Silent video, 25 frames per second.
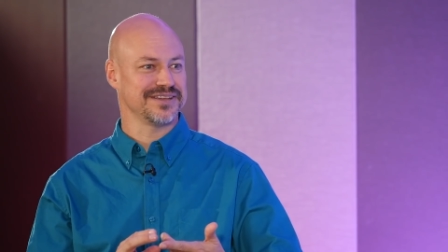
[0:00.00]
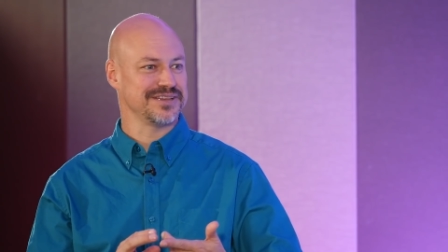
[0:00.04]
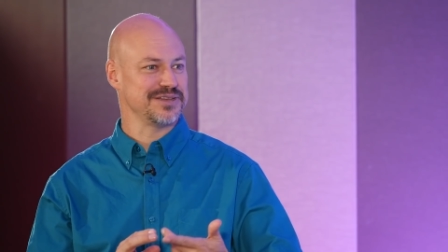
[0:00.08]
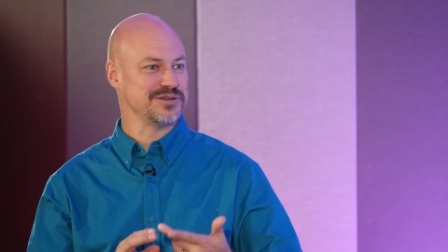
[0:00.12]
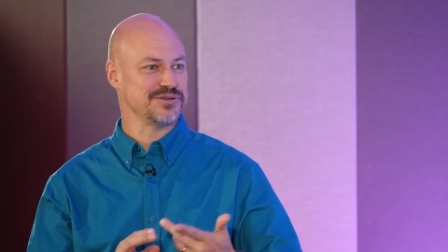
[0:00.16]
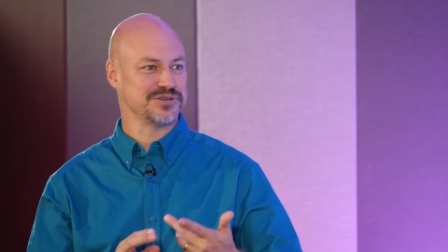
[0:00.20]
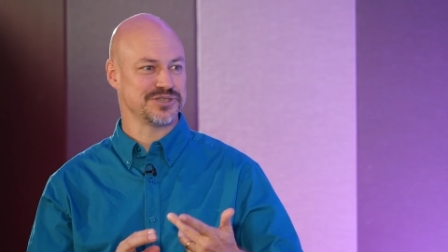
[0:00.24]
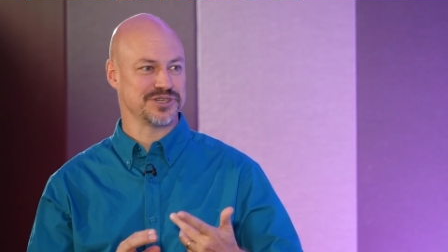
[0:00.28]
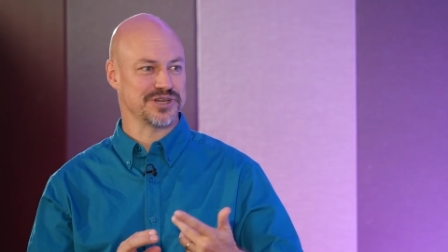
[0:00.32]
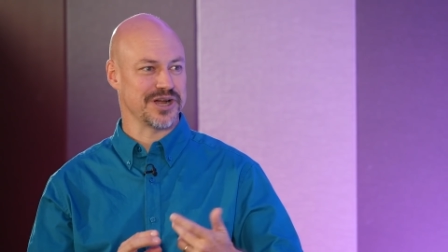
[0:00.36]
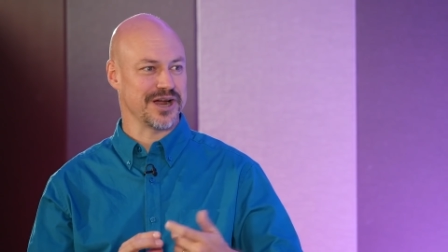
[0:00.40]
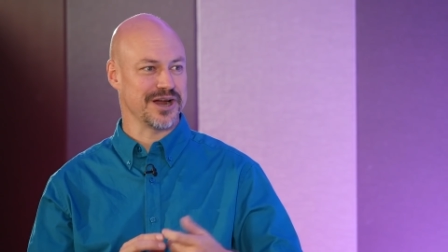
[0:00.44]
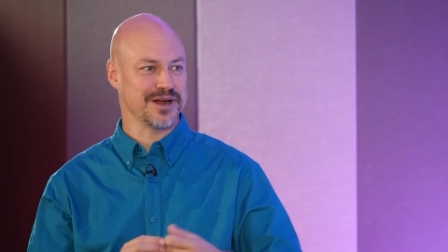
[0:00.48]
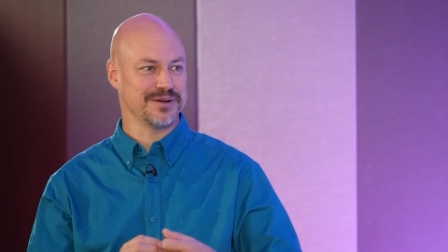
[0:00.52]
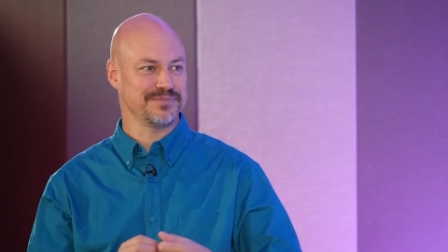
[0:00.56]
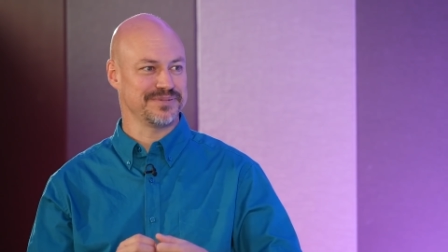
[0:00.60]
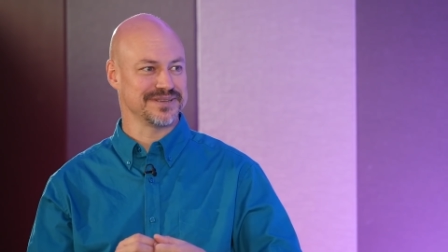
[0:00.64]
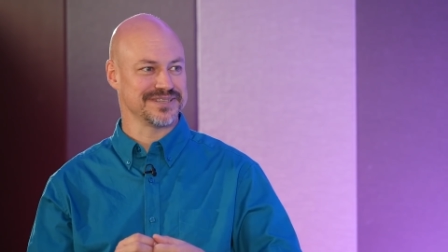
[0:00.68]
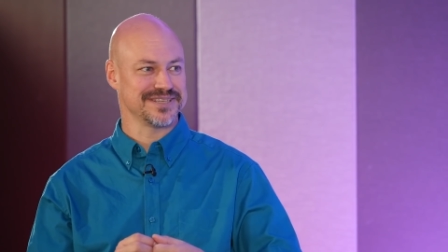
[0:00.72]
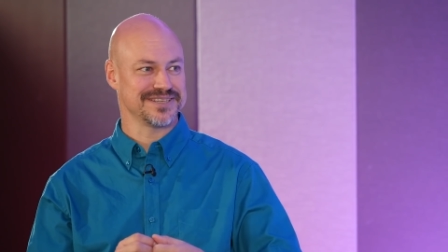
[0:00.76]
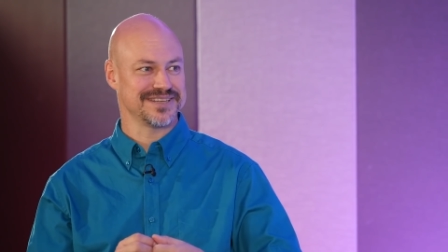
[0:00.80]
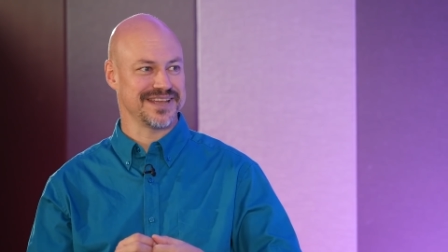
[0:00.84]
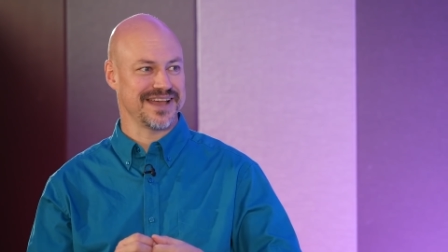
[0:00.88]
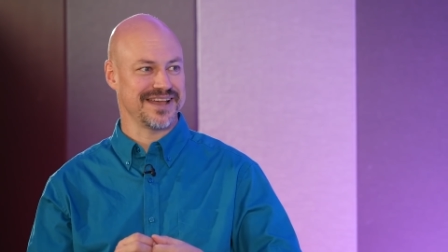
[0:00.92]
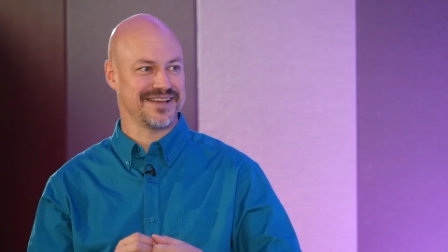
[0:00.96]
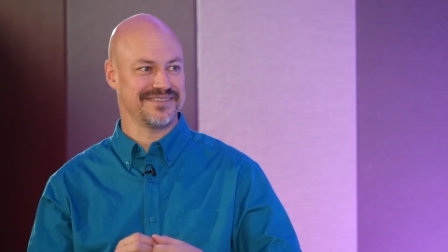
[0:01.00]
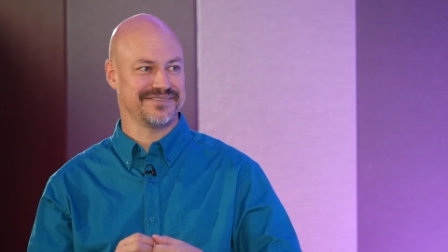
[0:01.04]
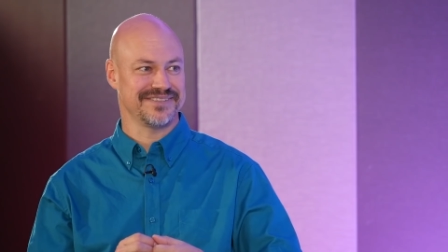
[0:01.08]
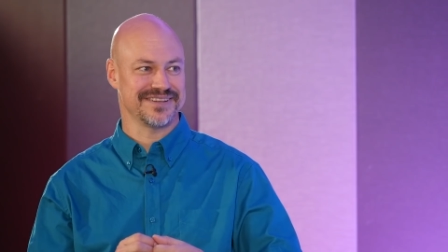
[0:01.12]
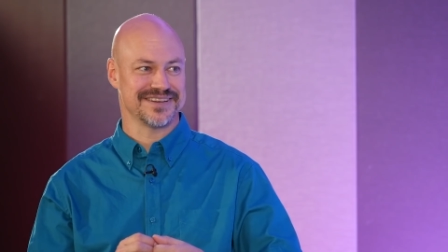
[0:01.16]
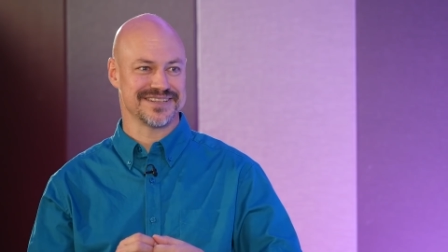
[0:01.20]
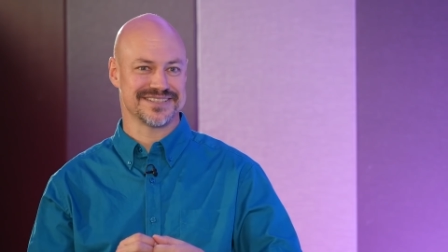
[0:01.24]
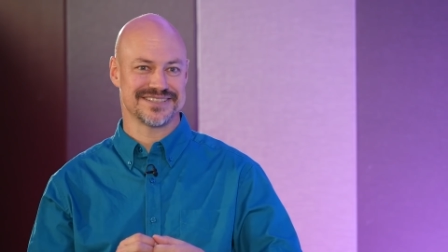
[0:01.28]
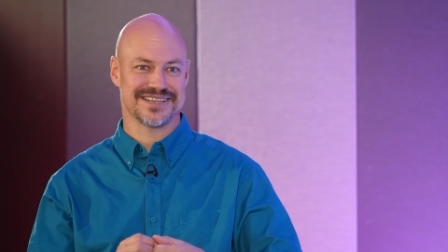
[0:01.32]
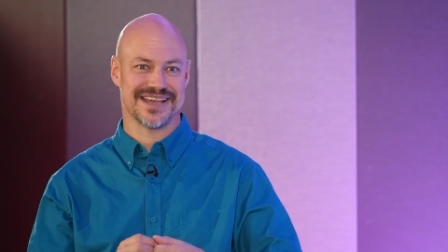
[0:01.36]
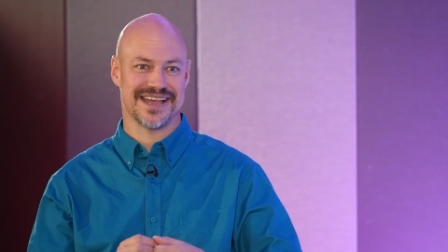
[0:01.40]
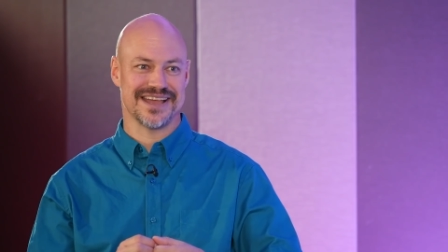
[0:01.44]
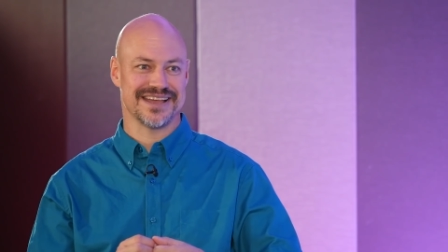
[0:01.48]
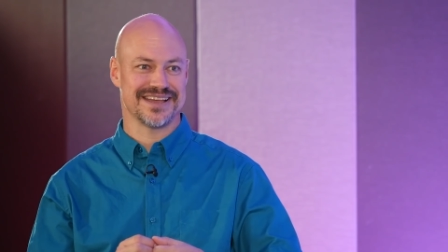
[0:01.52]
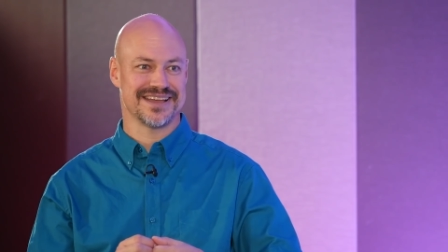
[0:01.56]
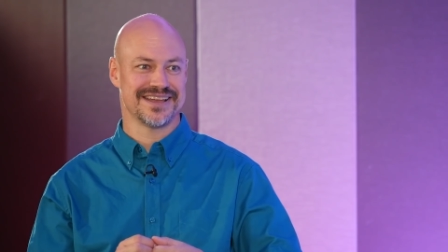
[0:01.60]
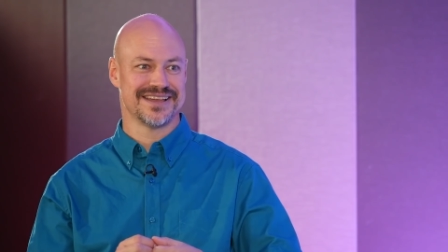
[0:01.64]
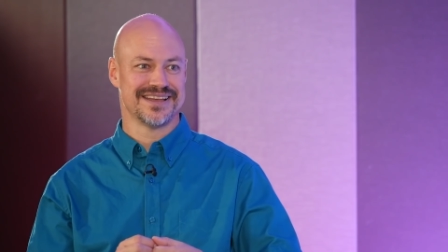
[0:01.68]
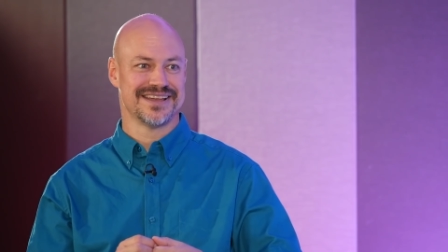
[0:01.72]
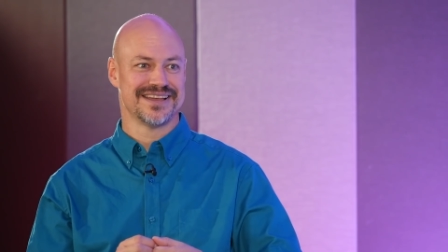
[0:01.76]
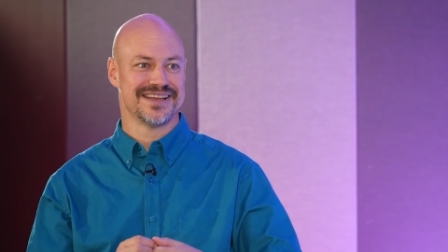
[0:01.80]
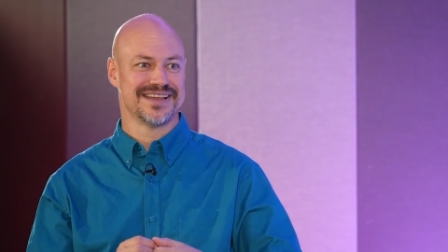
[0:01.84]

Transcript: Q# and stuff, and it's like,